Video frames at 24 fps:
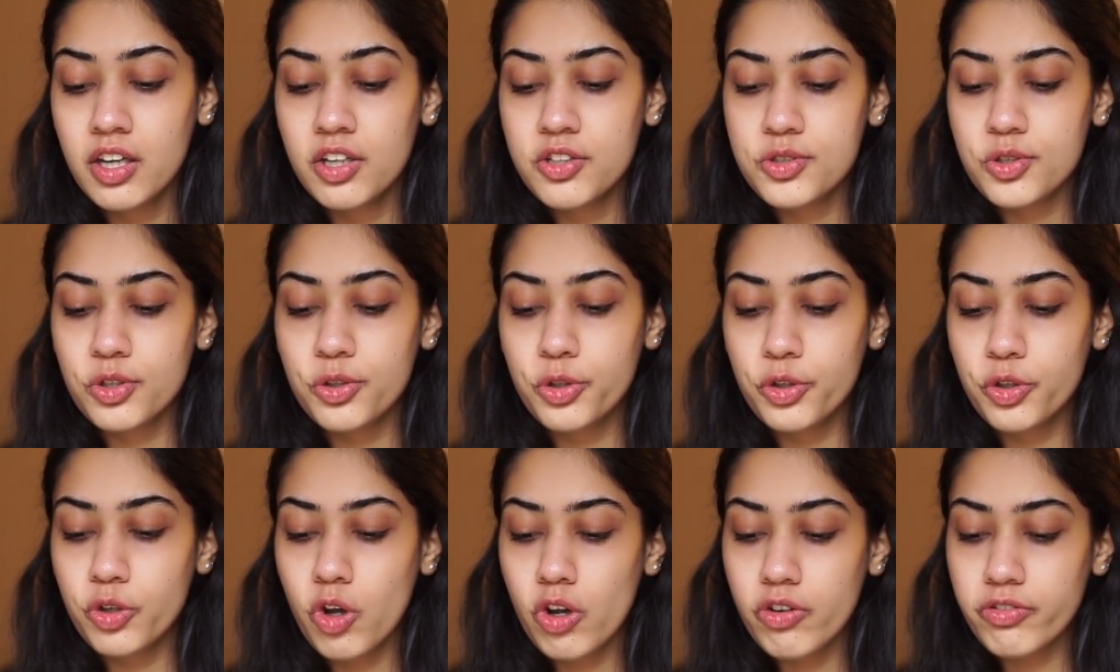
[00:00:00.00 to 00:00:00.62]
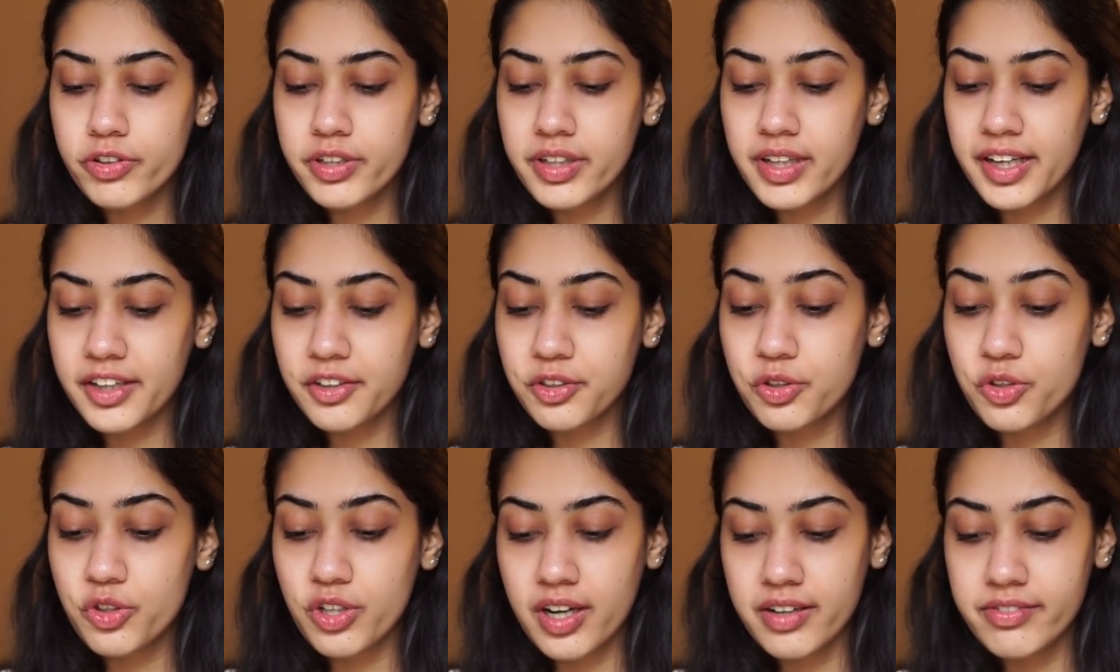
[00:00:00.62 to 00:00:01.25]
So do you often like
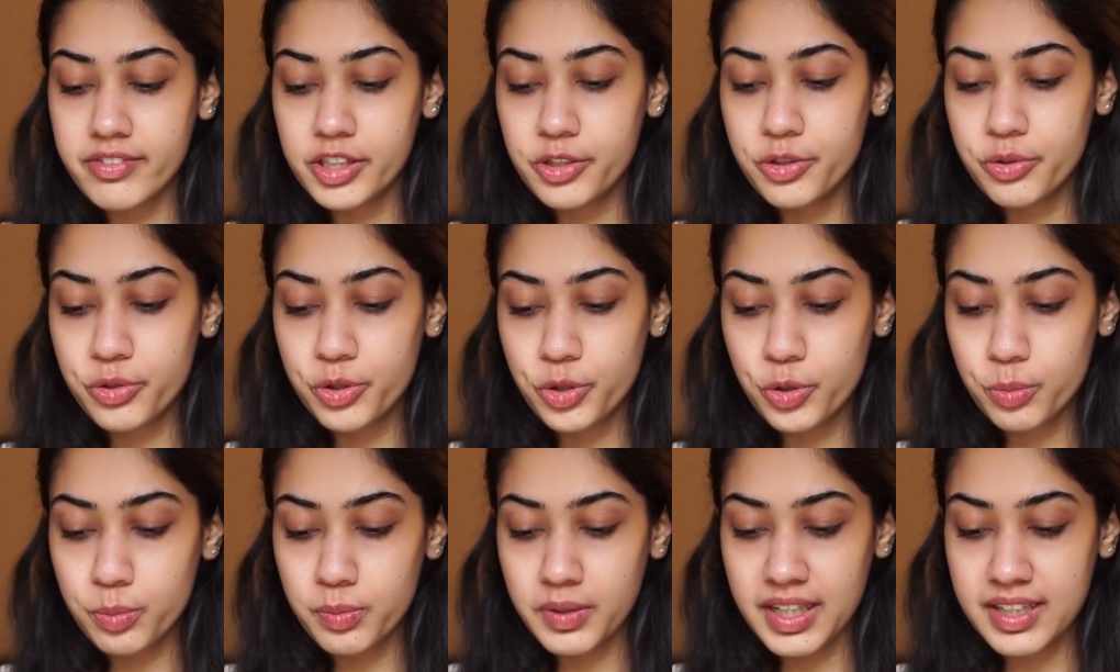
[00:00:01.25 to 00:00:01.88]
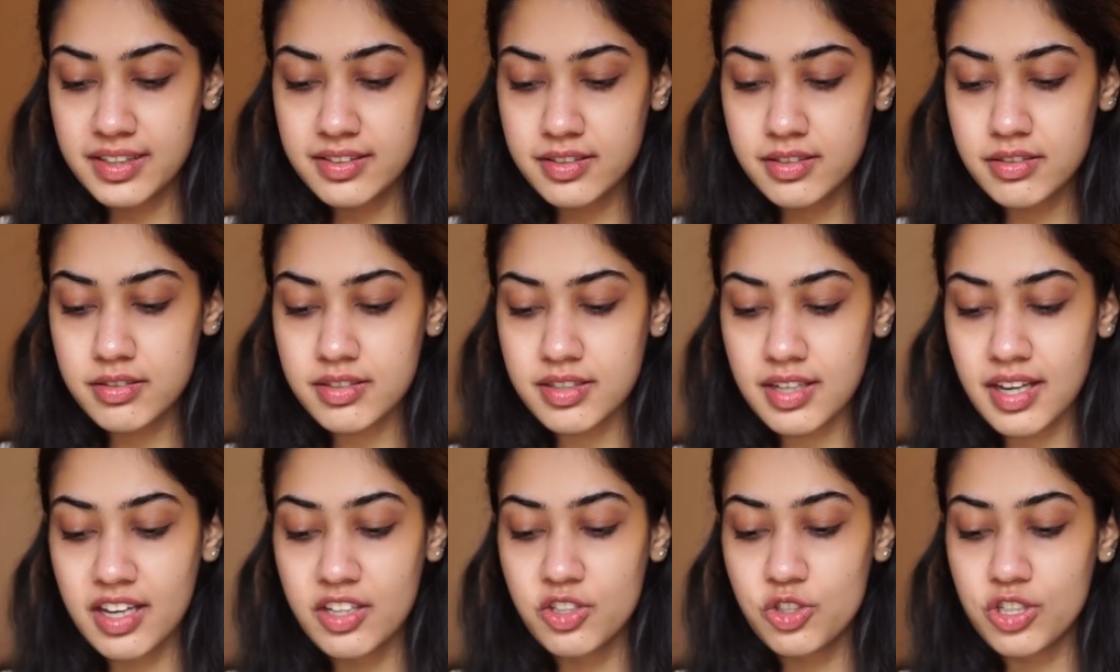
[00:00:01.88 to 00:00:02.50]
to travel to new
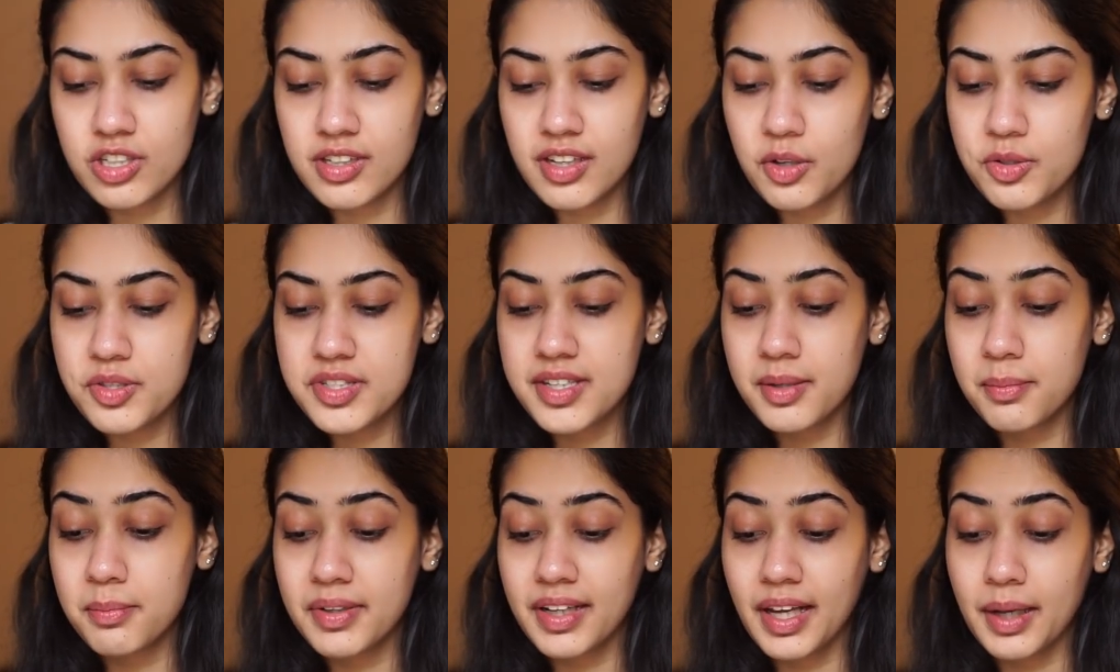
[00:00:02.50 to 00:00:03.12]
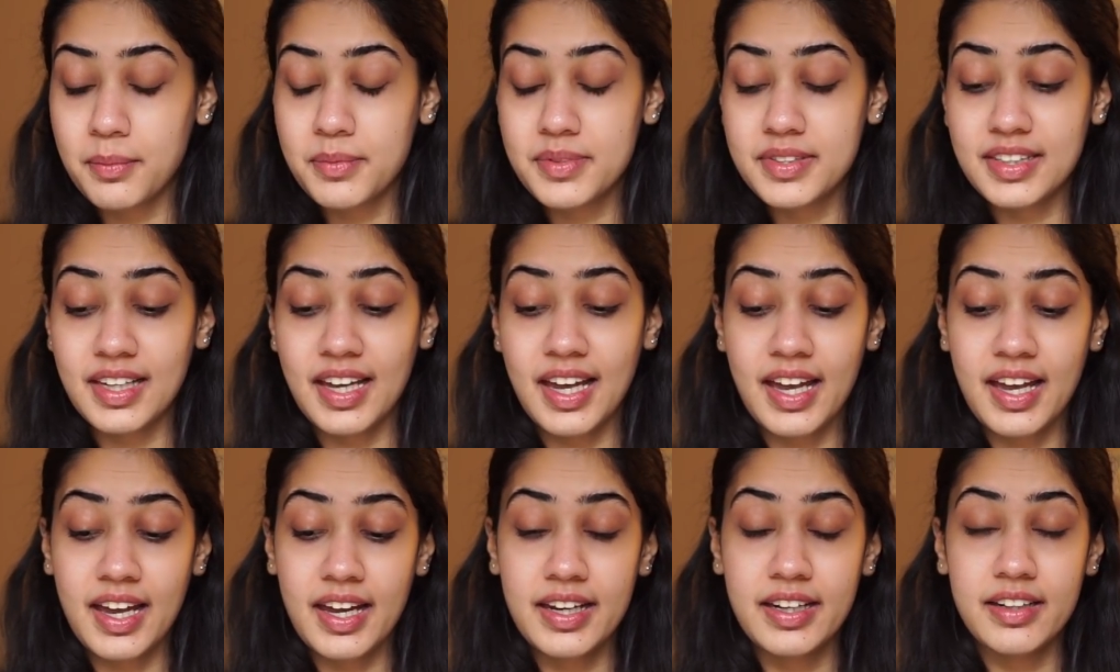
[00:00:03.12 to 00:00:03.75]
places and chill out sometimes?
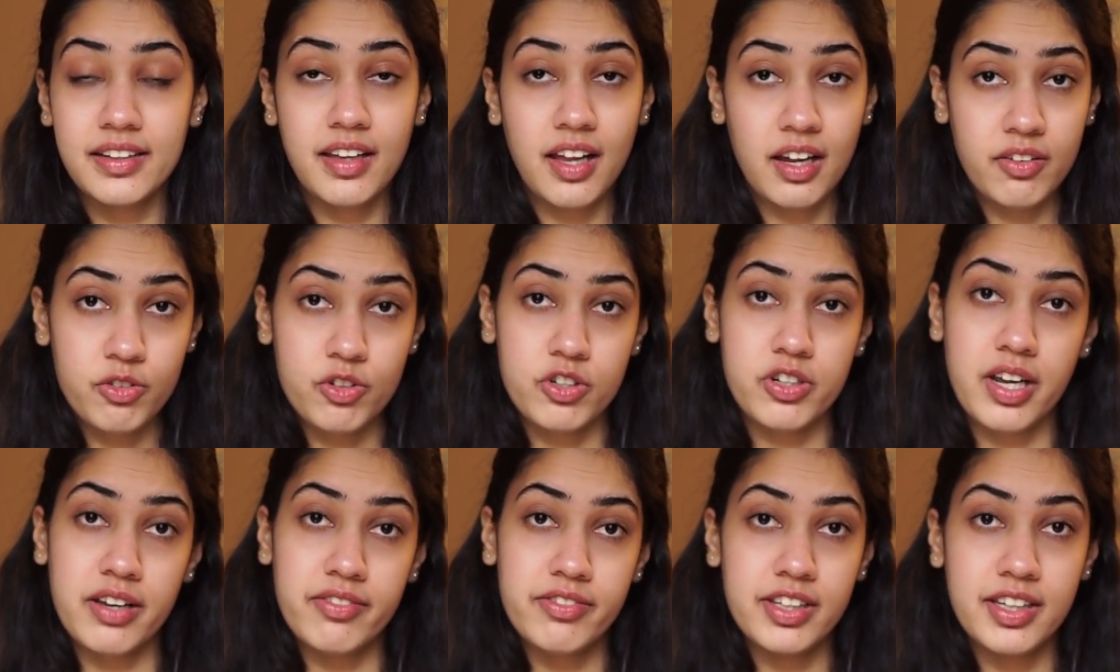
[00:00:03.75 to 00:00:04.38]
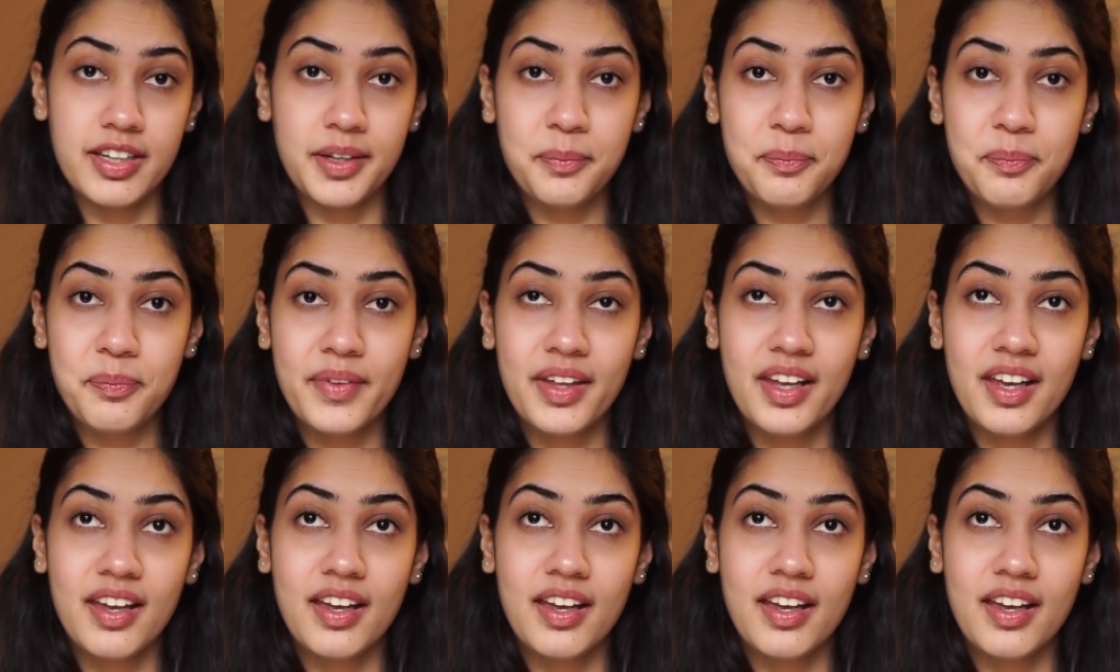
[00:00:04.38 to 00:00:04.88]
I love traveling.